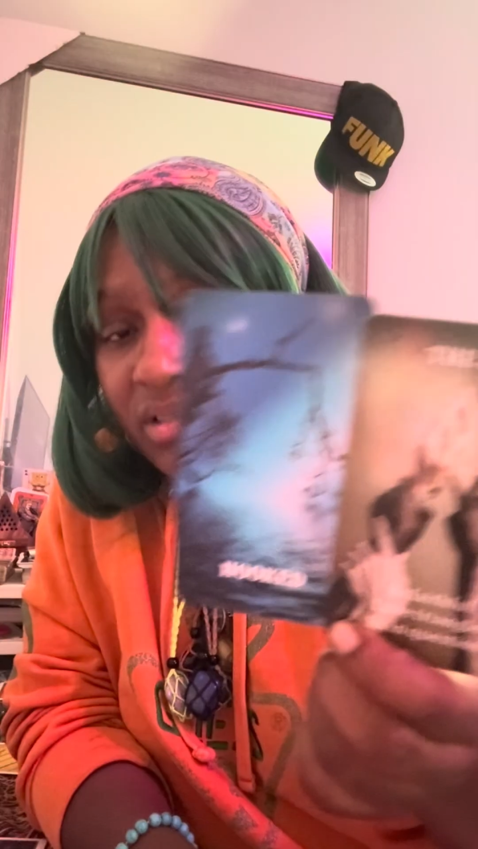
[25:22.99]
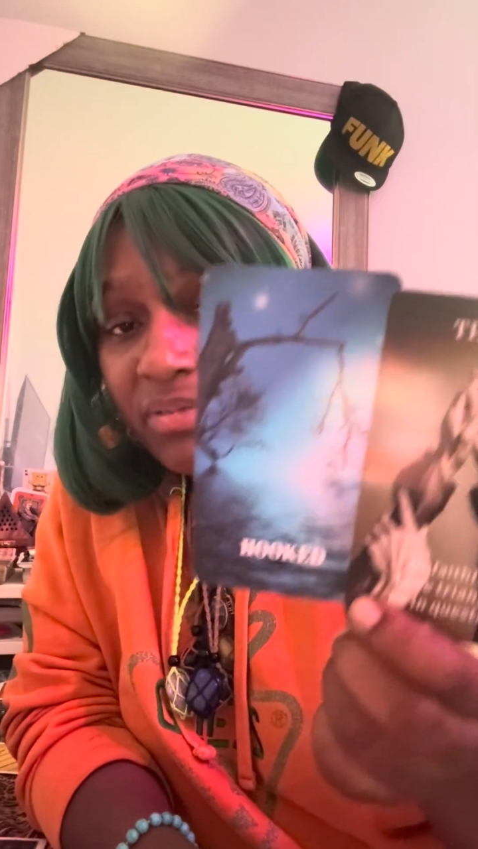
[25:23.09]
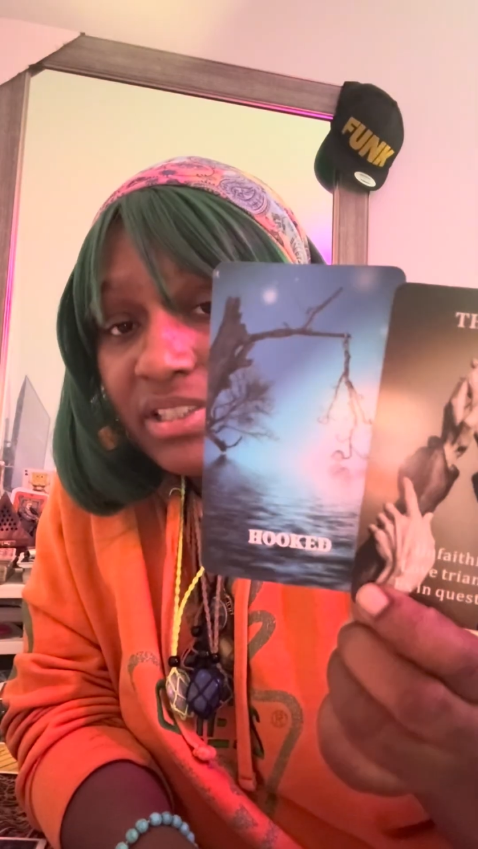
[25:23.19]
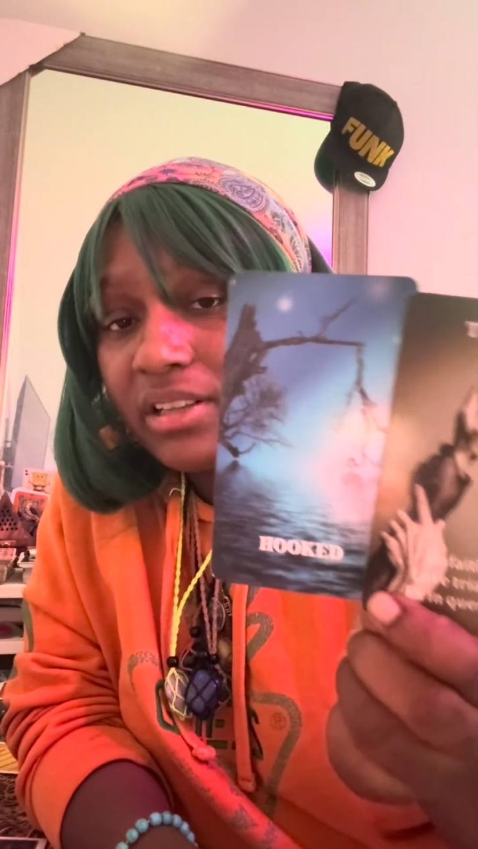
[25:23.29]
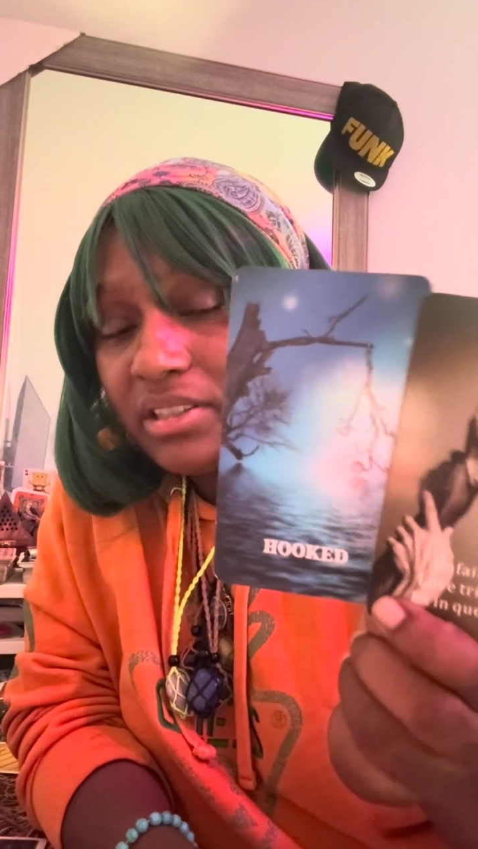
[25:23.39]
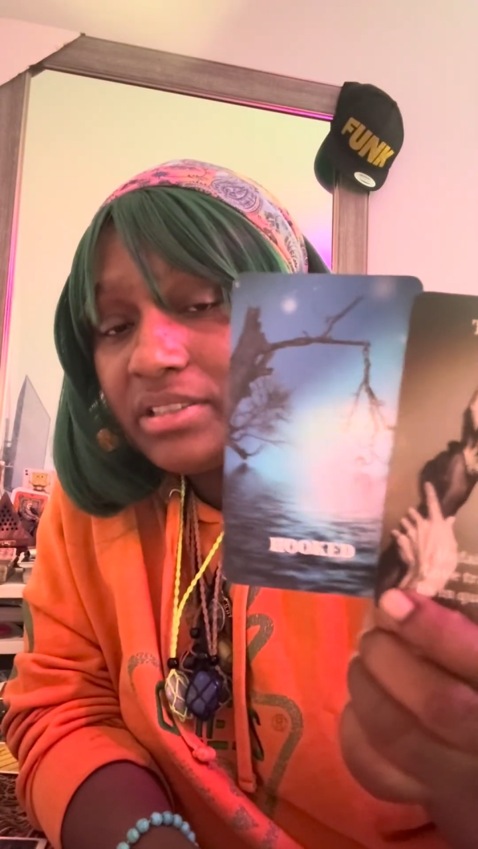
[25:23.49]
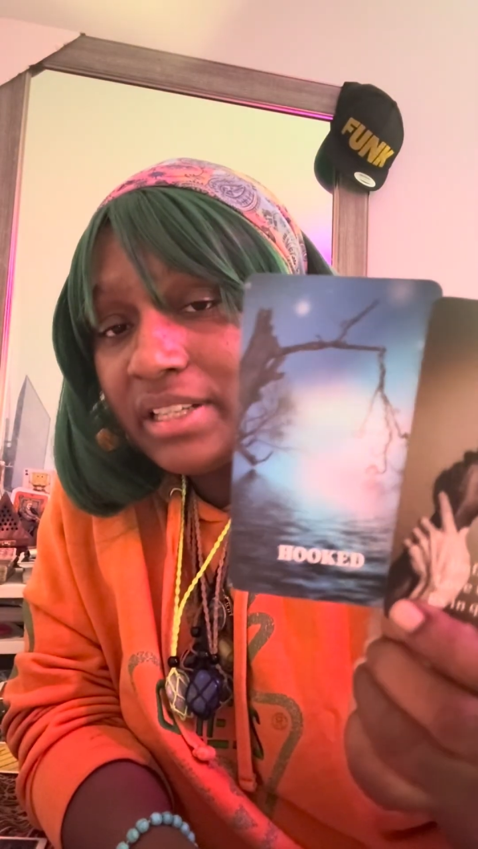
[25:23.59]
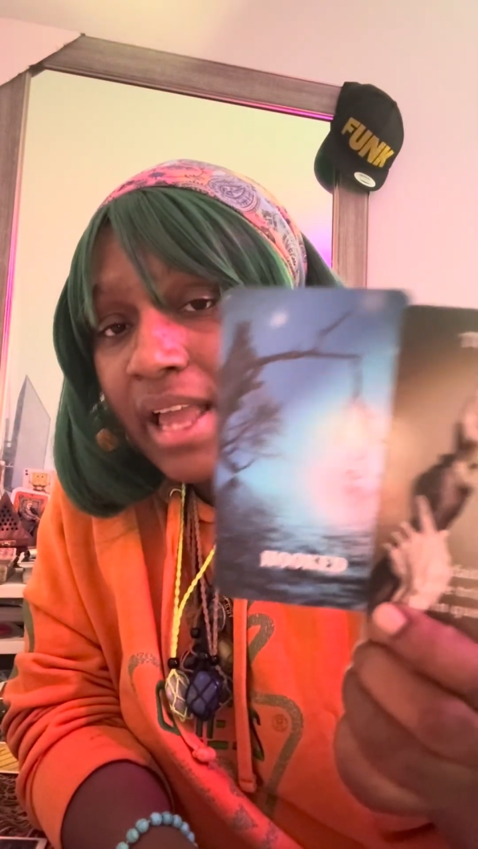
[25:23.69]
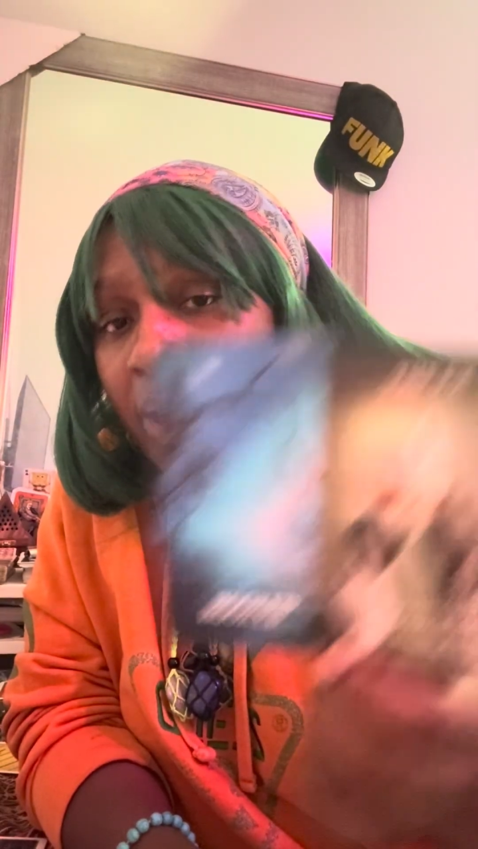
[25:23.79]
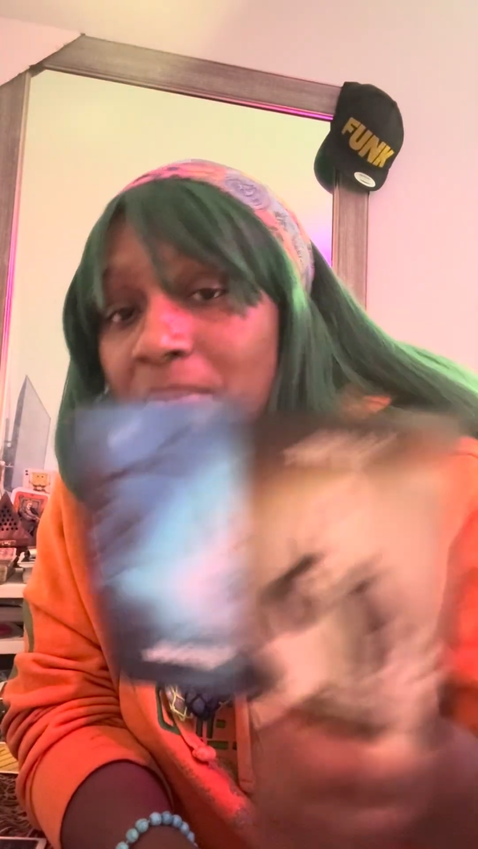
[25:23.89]
particularly
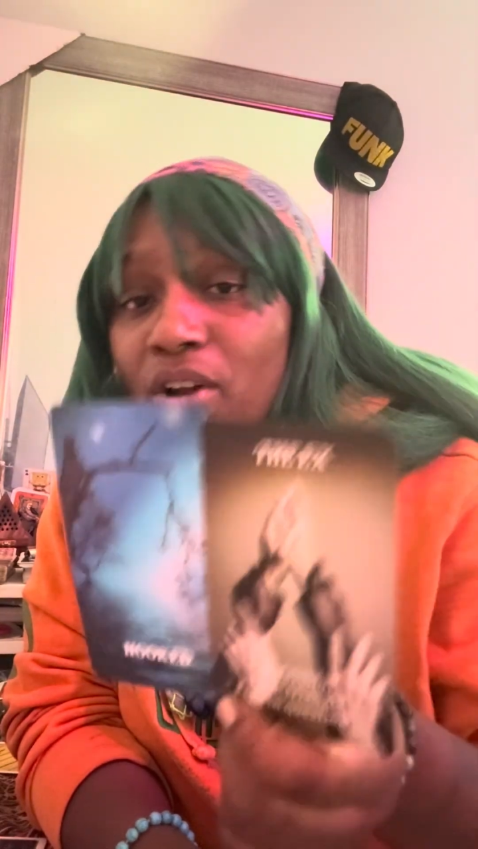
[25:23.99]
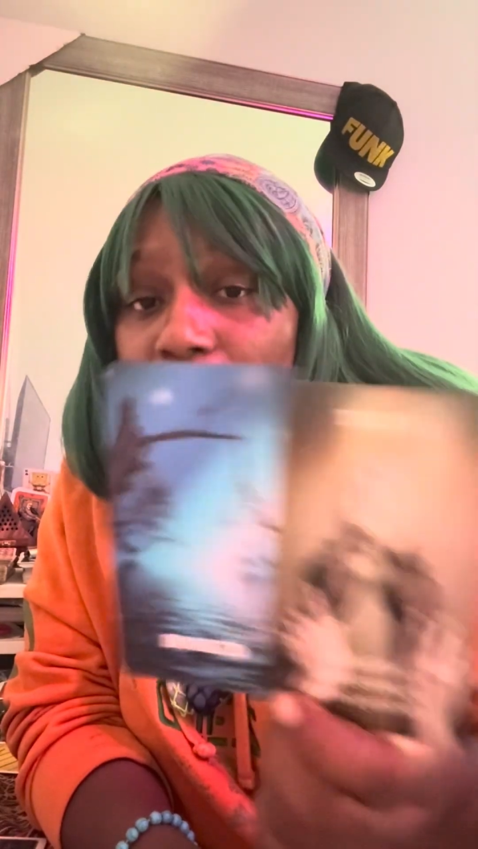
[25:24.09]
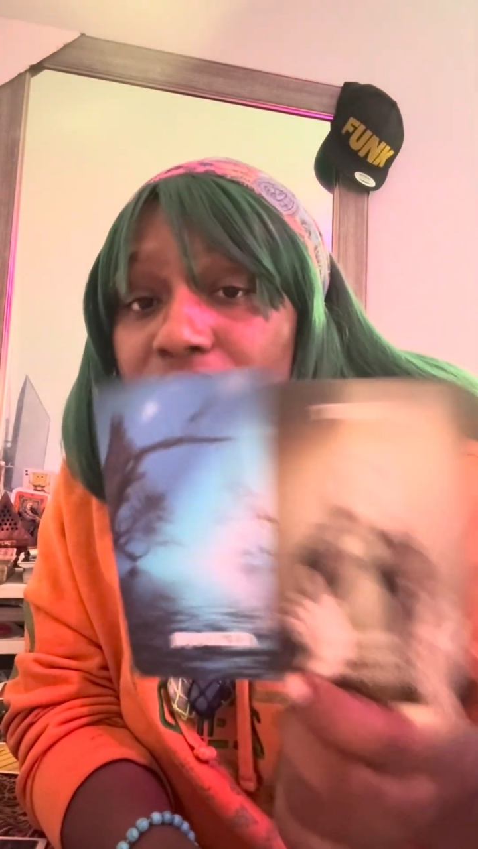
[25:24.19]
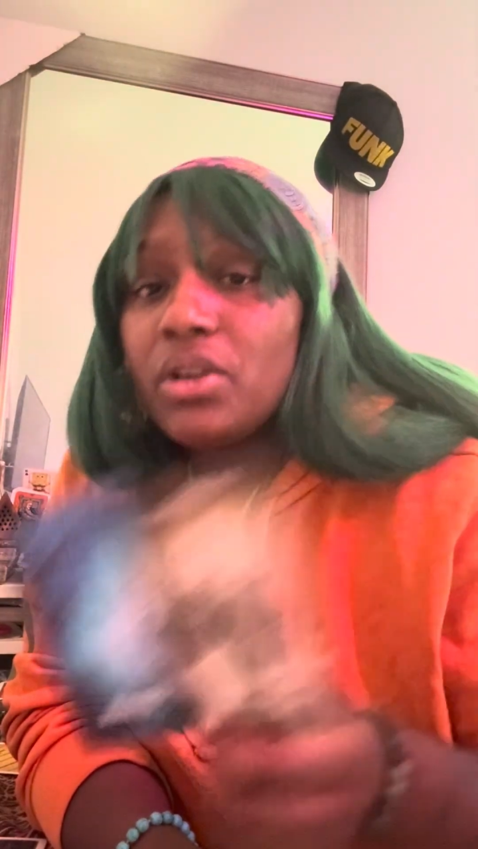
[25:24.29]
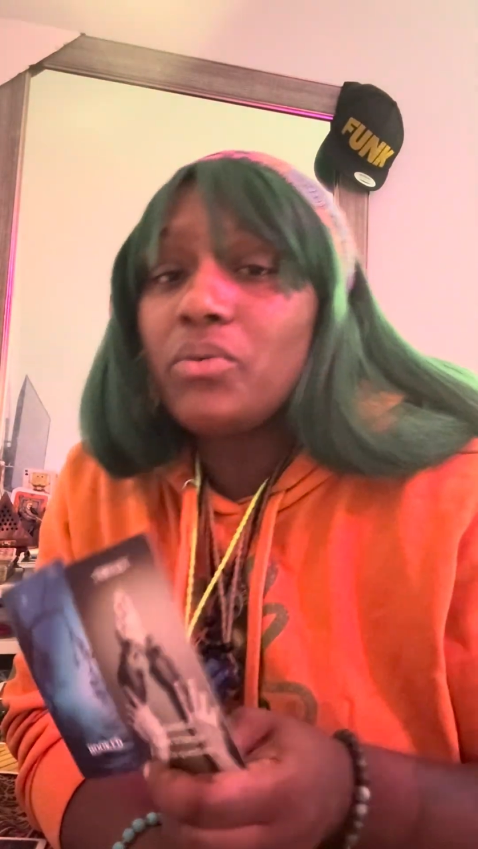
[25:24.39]
today, but also